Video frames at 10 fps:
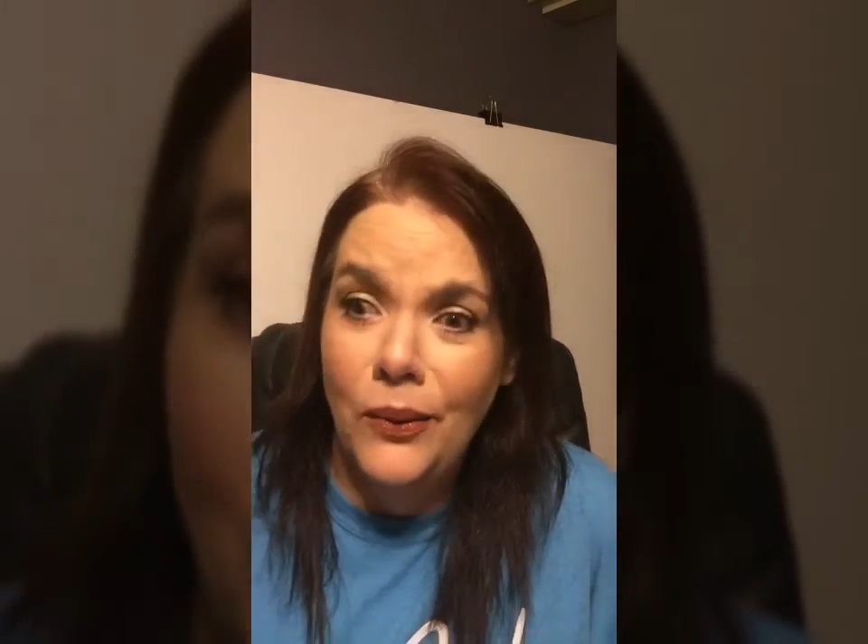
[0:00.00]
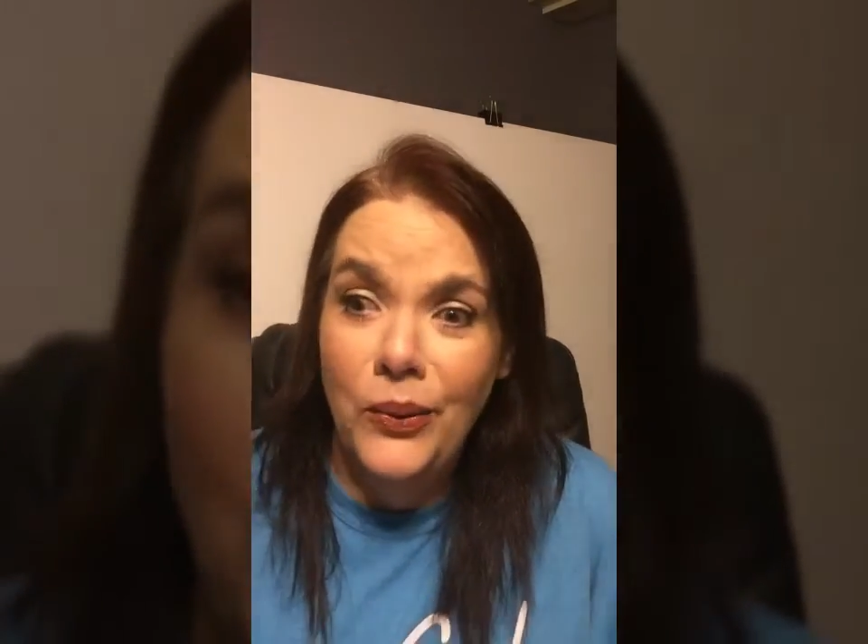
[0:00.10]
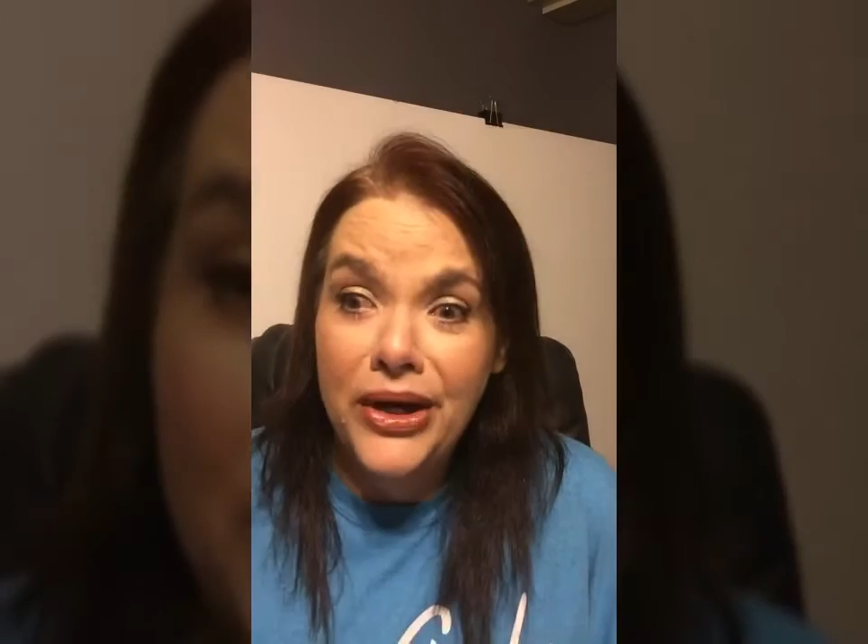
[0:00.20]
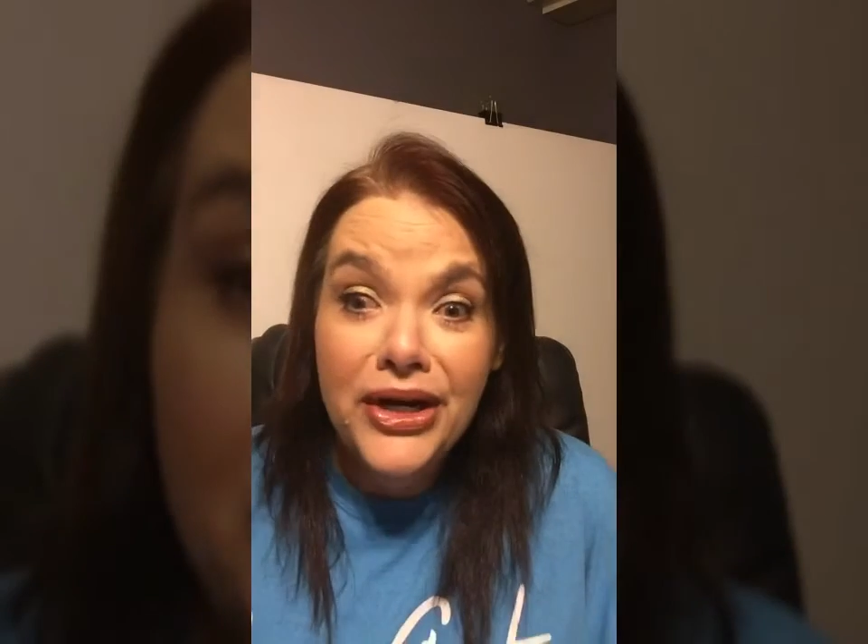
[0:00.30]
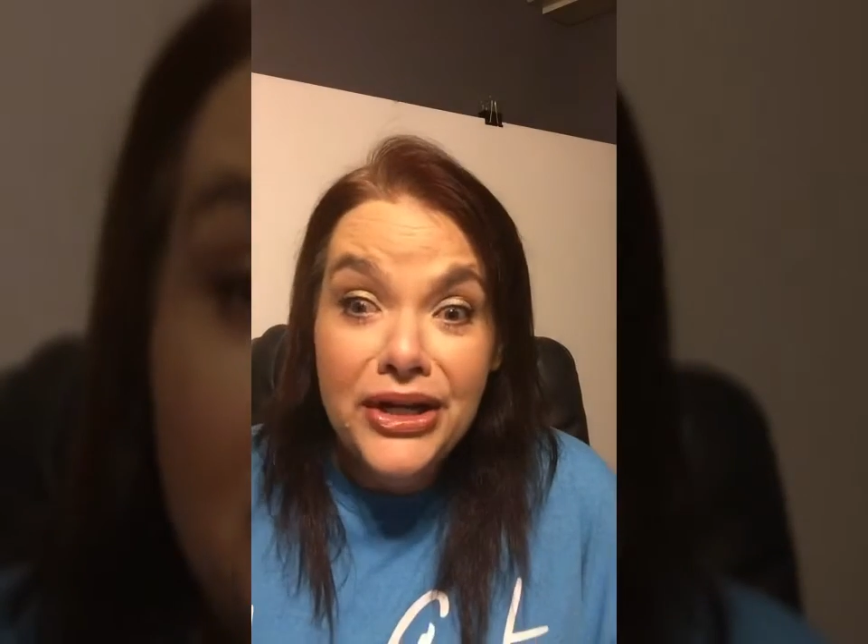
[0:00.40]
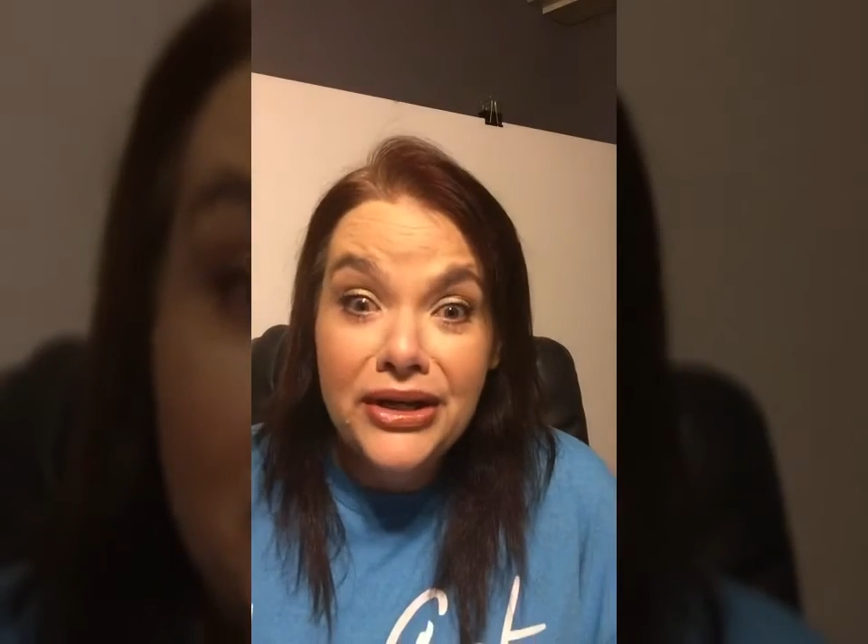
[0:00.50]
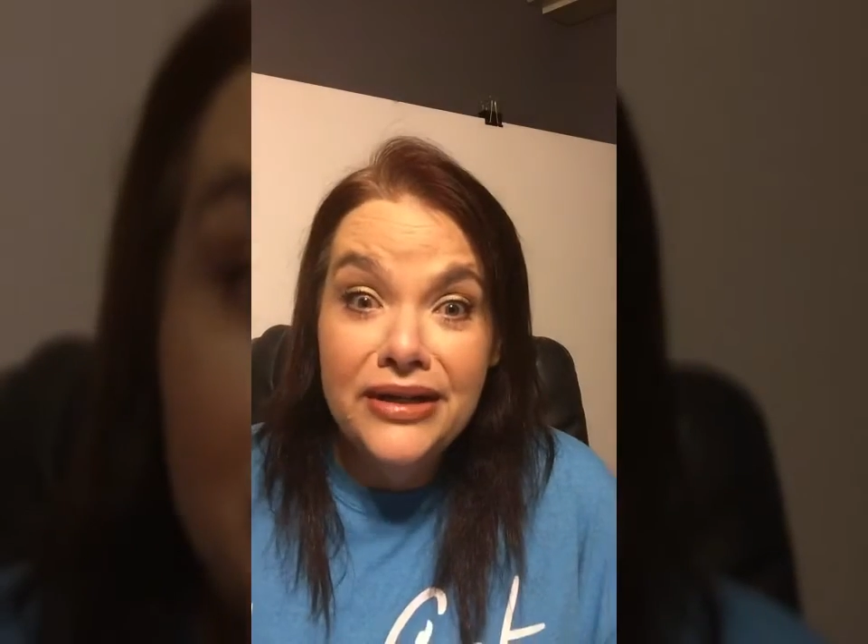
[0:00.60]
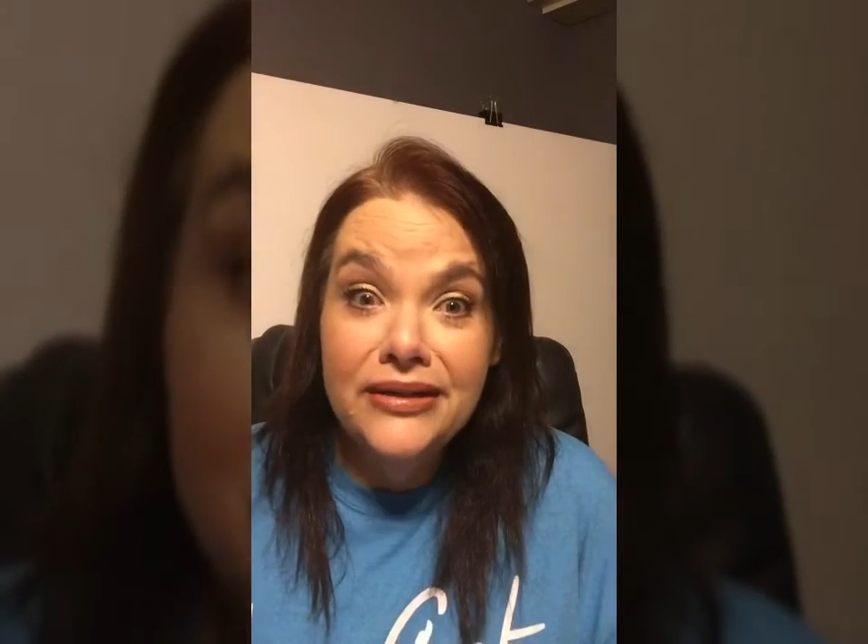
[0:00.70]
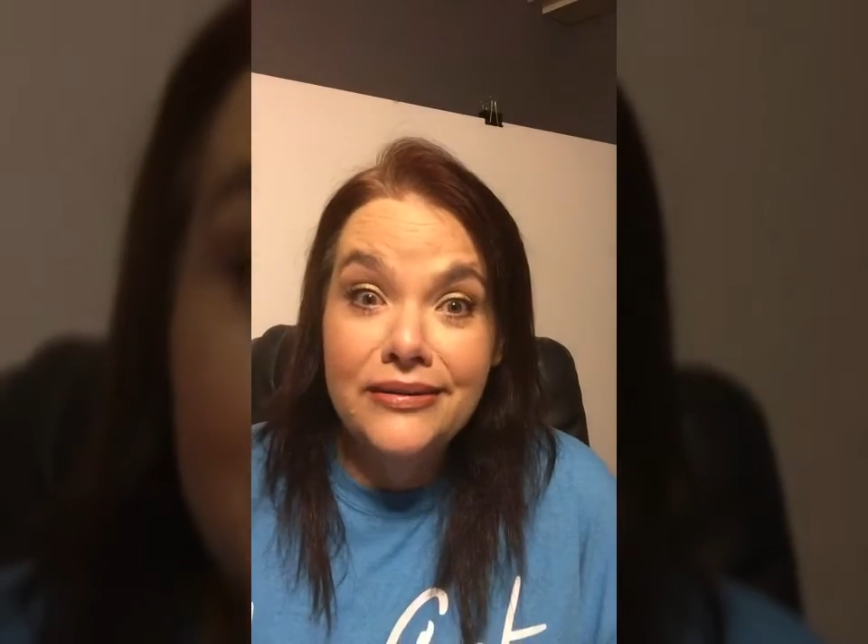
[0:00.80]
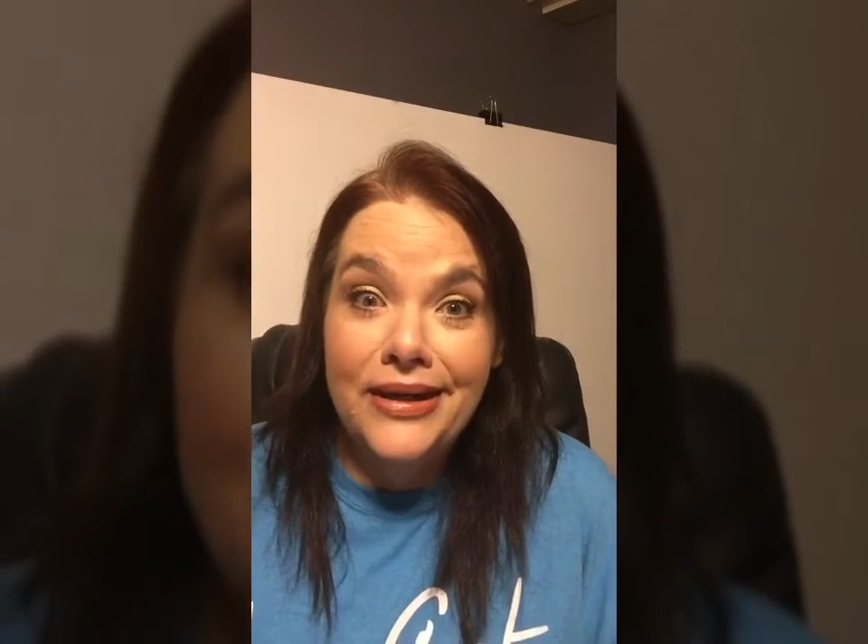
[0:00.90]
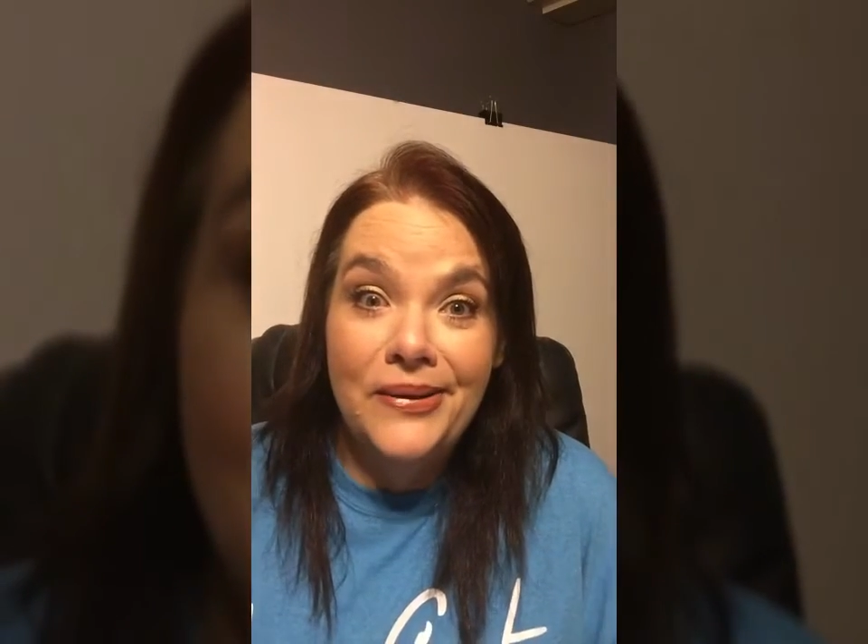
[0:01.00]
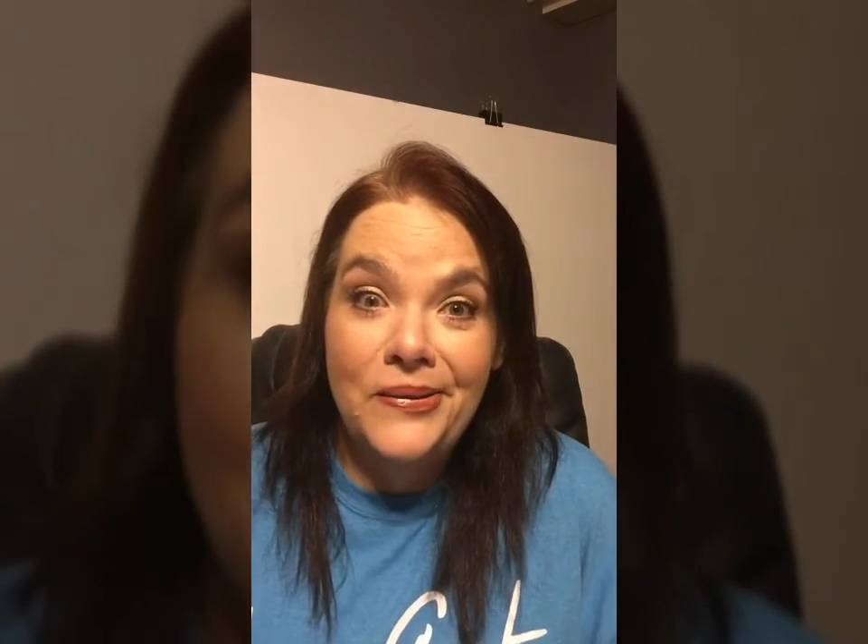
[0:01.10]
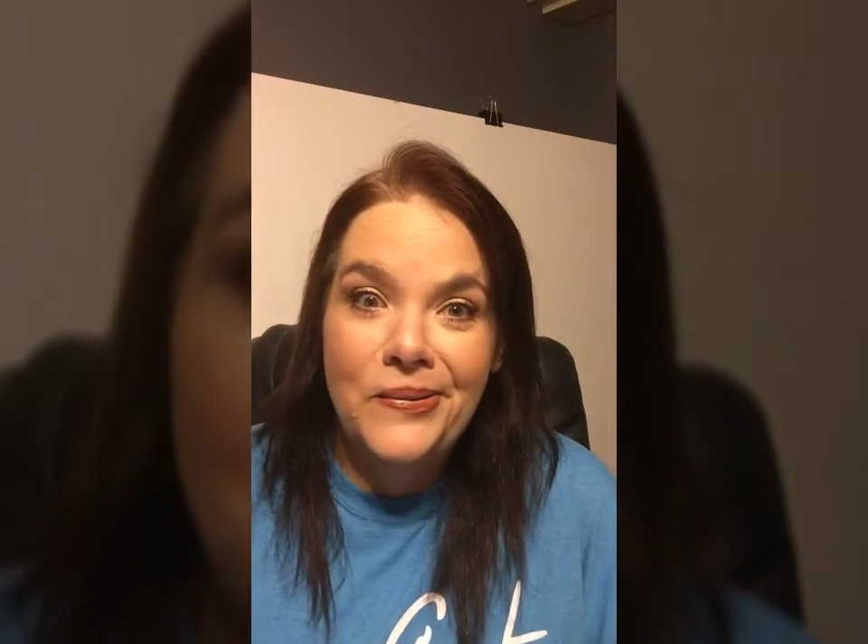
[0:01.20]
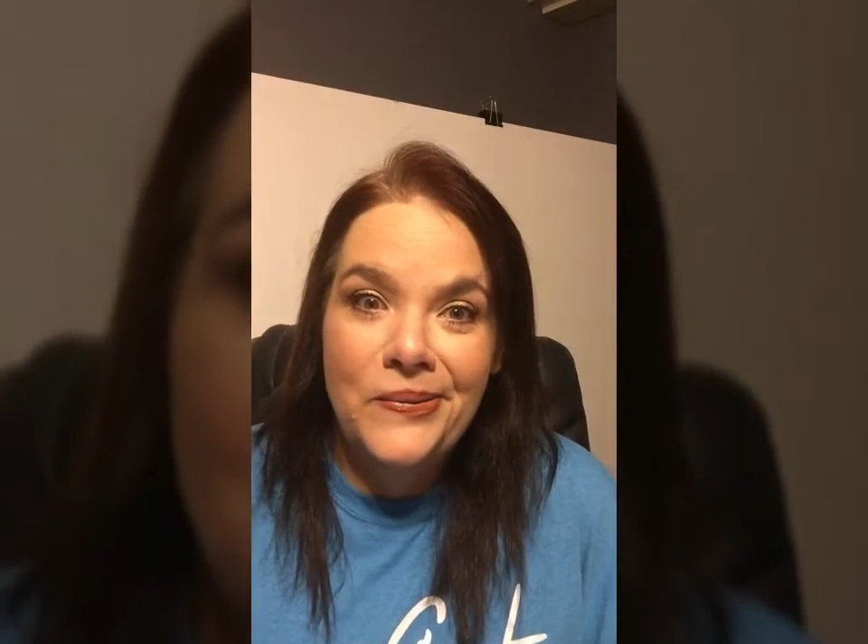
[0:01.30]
where are you going to, you know,